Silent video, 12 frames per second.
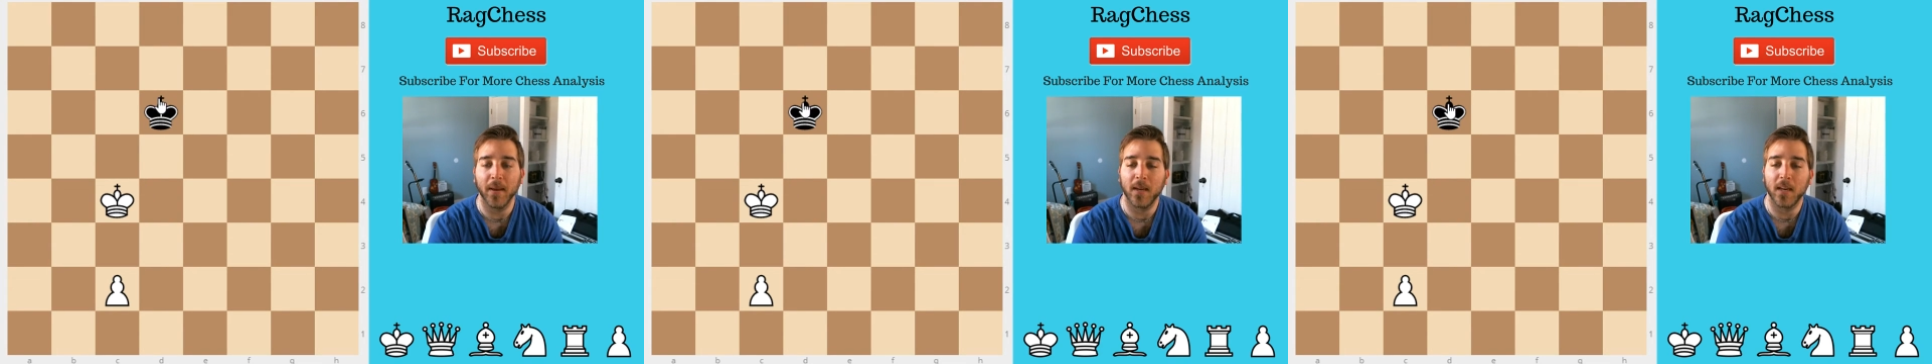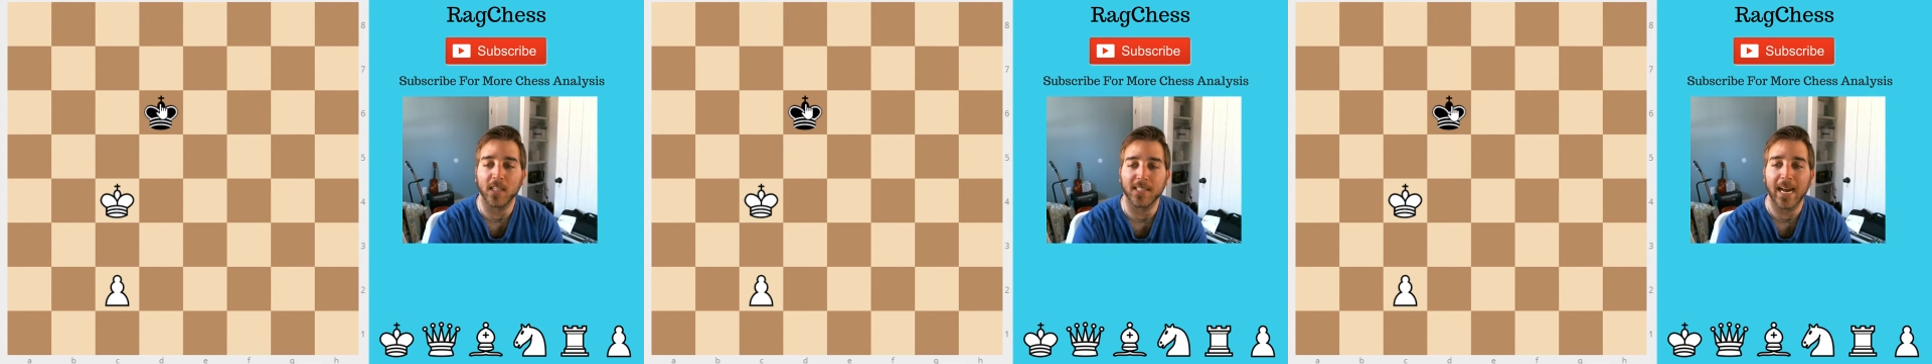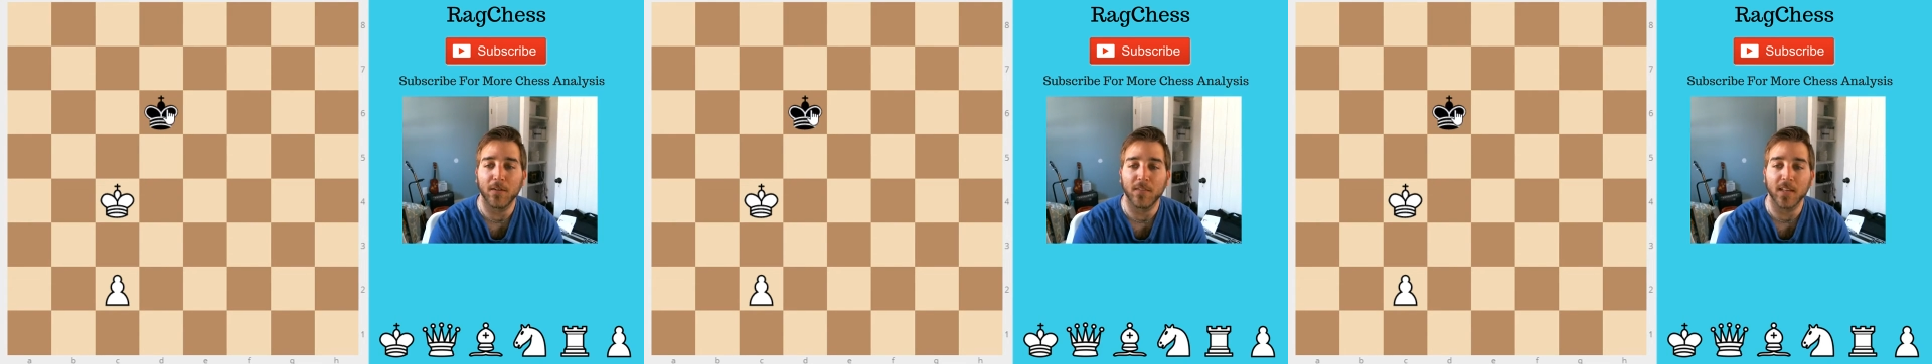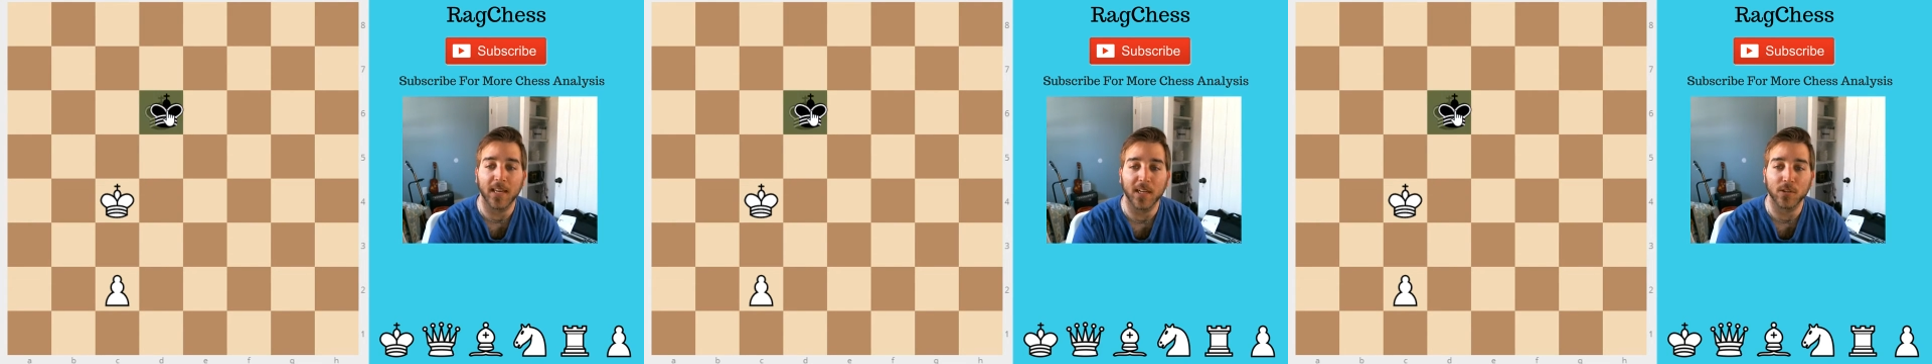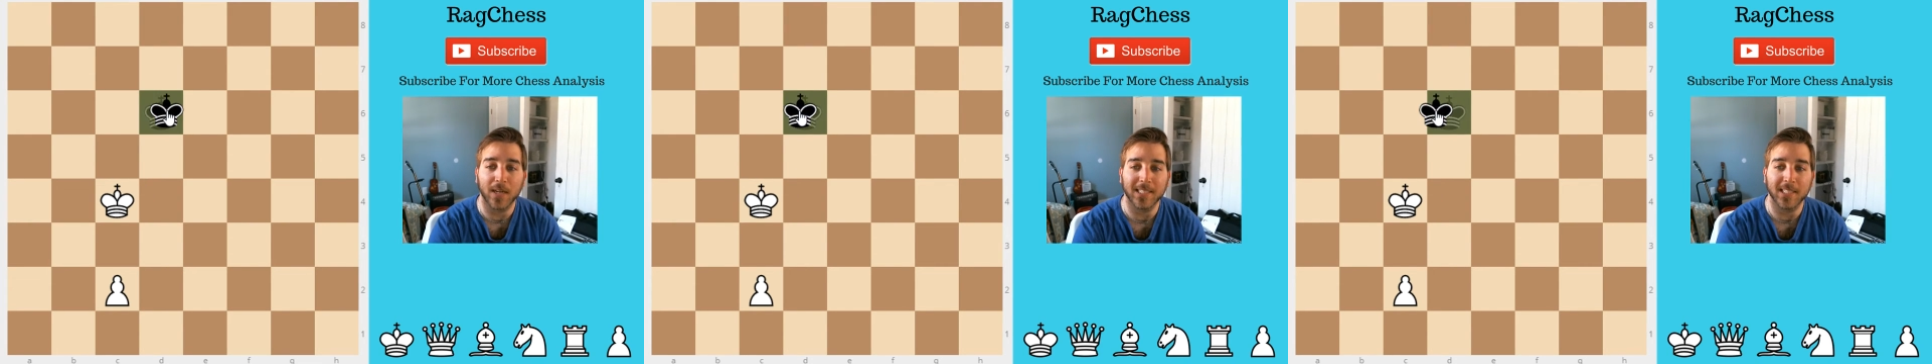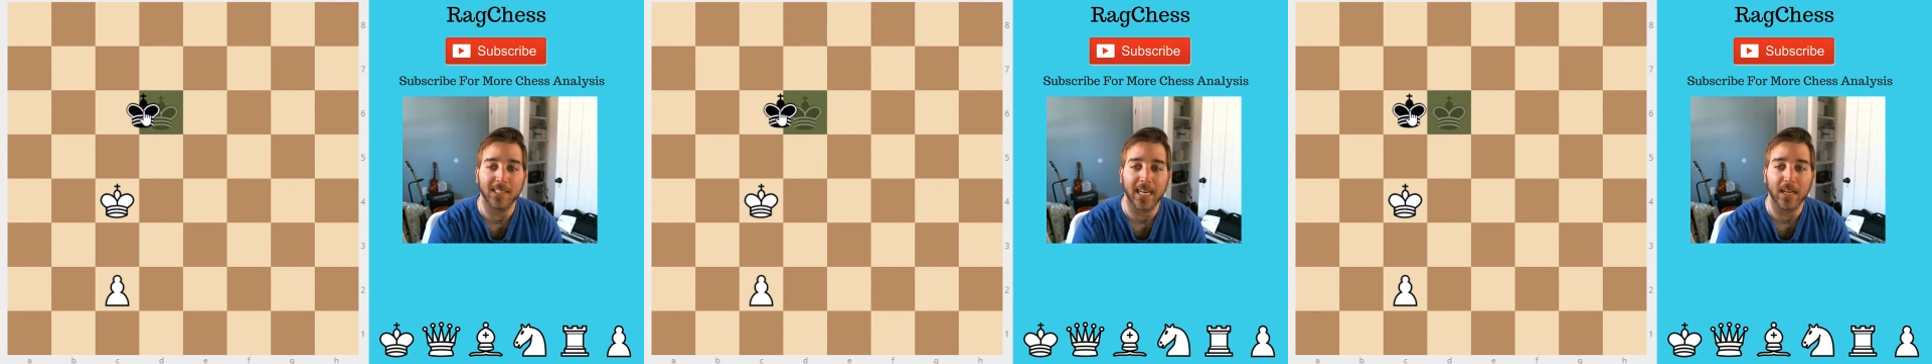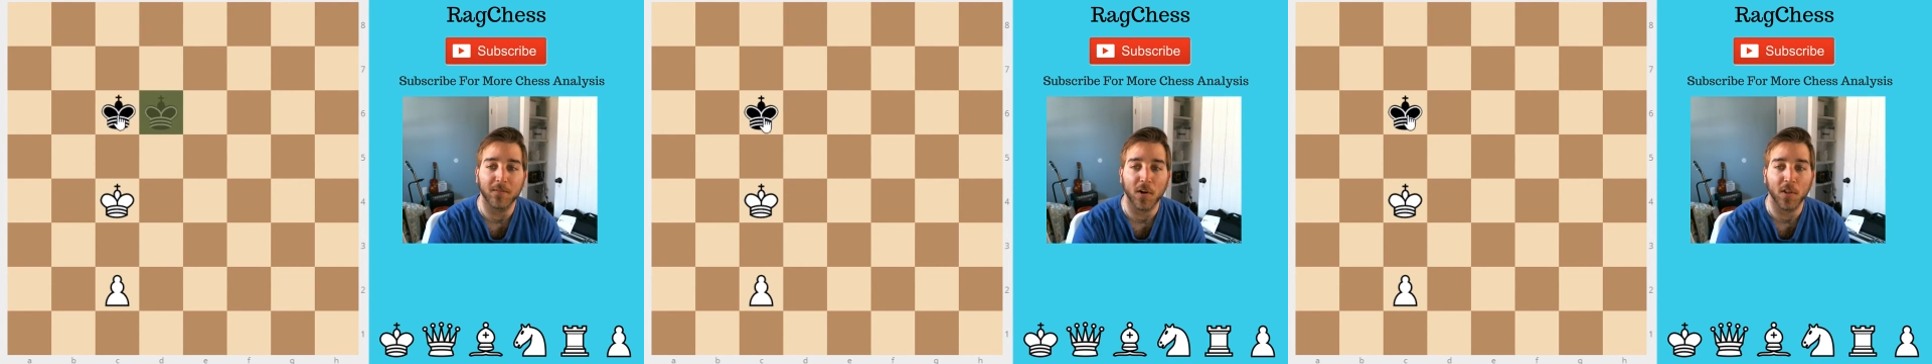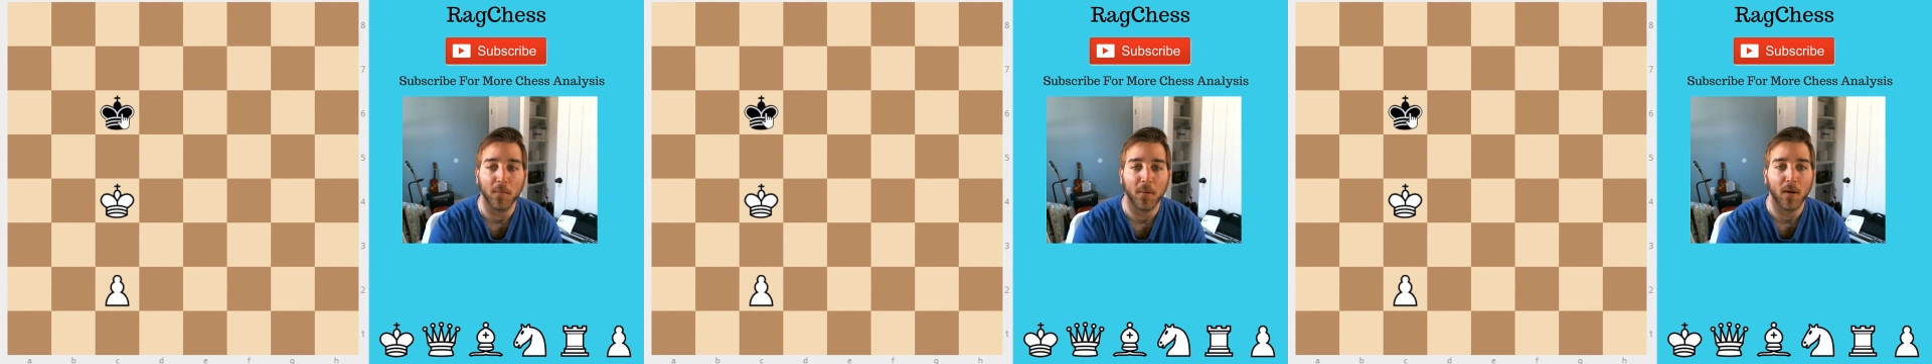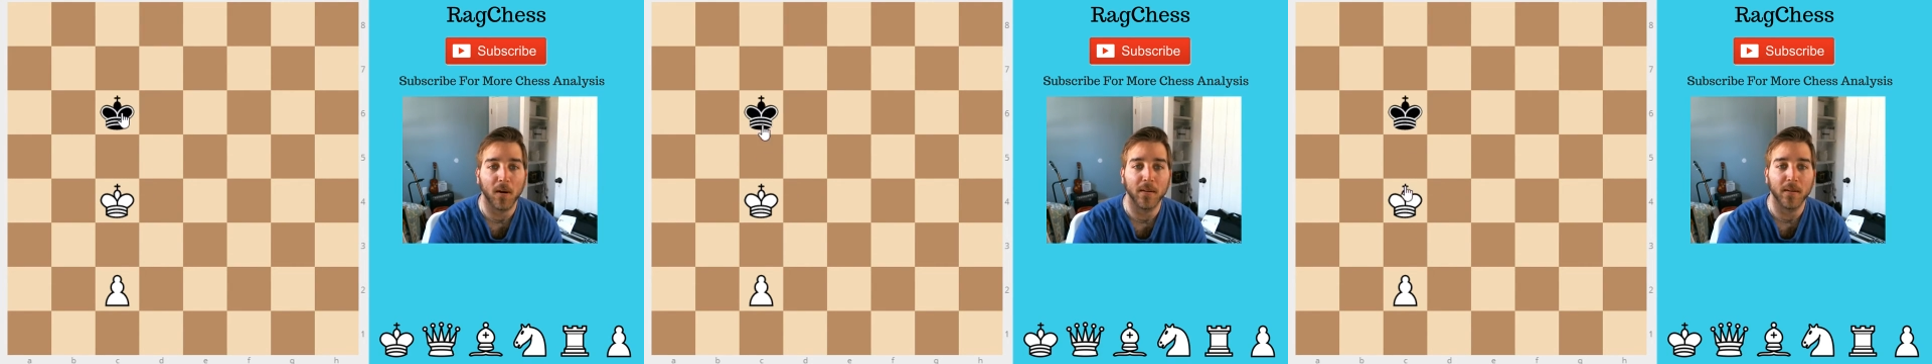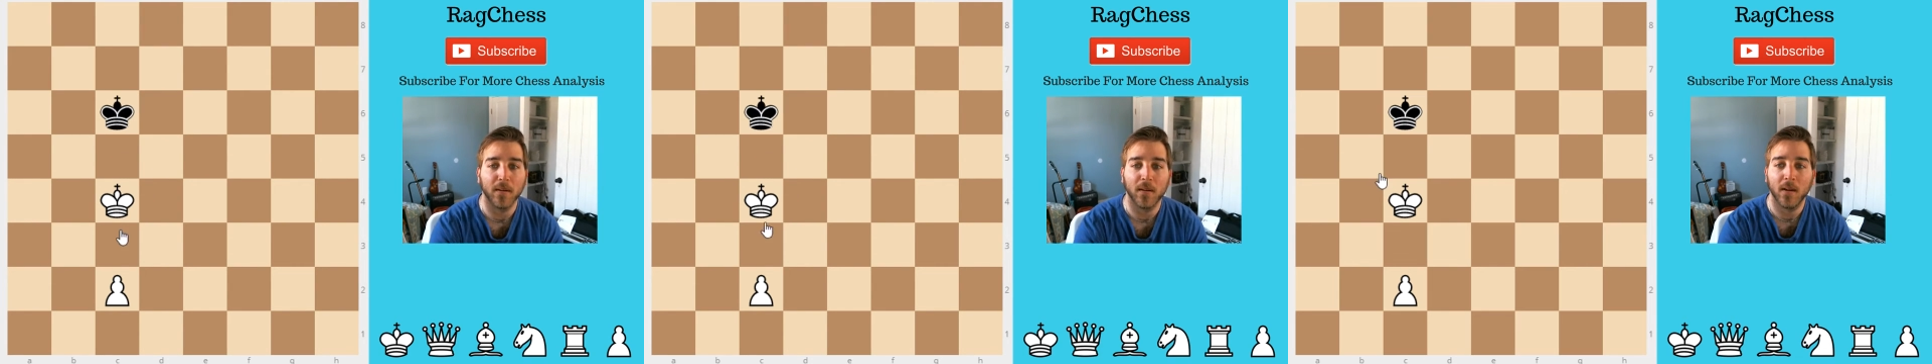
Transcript: Because now if the king tries to stay in front of the pawn,